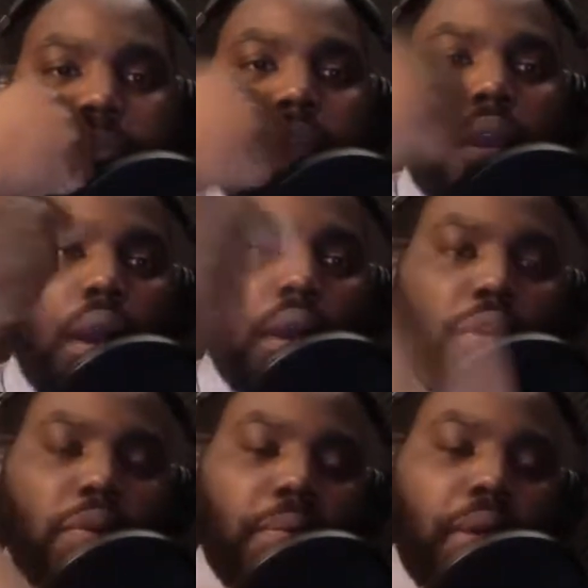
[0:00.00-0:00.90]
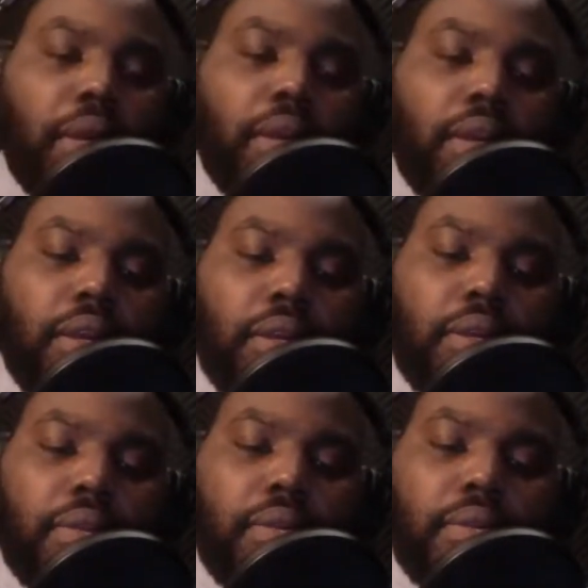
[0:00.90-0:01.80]
Are you making it
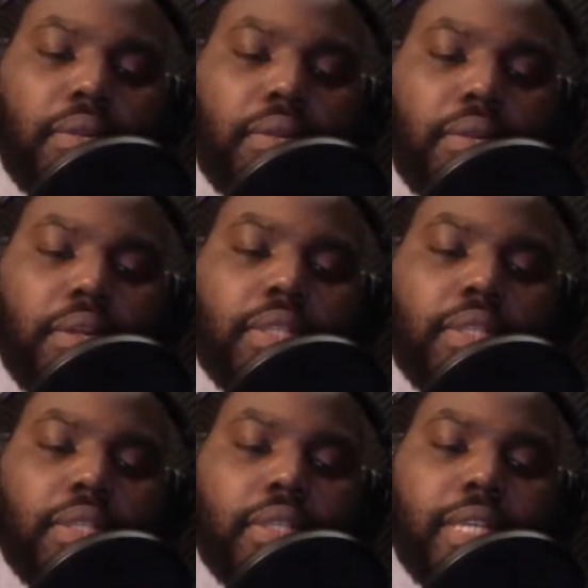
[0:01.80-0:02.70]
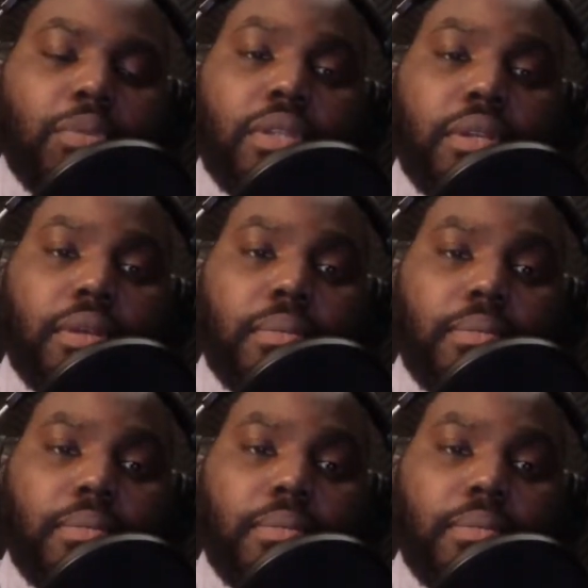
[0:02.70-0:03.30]
accessible to them?